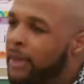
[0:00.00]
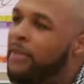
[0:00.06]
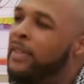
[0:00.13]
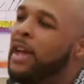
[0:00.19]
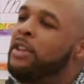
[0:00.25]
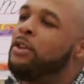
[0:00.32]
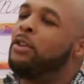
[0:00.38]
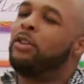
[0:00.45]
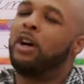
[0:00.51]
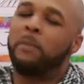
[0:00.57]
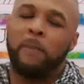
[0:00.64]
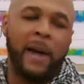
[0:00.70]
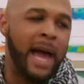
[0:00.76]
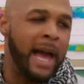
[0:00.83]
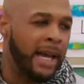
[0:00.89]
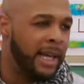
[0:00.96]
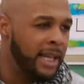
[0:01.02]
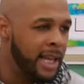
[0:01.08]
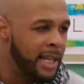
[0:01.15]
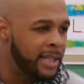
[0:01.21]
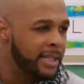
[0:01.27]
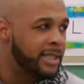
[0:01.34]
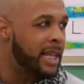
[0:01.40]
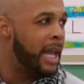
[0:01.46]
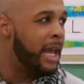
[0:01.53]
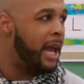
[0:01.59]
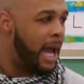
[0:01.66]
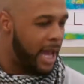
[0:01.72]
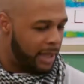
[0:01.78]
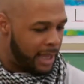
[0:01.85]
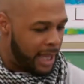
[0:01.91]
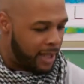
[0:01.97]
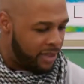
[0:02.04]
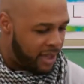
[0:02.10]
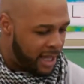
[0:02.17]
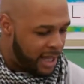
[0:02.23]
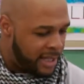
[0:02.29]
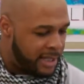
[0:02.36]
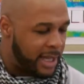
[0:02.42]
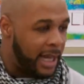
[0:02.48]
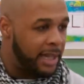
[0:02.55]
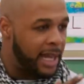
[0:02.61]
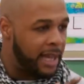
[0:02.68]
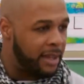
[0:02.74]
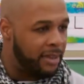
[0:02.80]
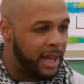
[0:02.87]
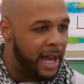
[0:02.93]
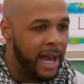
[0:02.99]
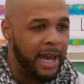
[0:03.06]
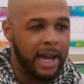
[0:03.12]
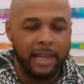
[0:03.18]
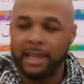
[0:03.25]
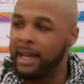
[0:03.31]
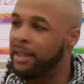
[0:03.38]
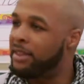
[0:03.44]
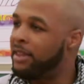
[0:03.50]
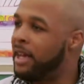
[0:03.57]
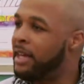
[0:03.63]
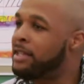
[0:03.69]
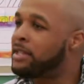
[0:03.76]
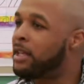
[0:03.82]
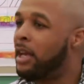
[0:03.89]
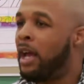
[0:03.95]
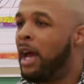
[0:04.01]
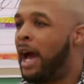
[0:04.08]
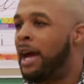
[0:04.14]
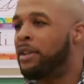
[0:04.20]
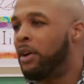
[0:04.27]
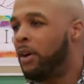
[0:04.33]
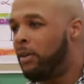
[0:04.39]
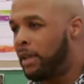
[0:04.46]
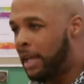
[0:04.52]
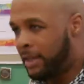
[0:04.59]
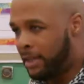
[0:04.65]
then you look back at it and say, I like this, I like that, I like this, I don't like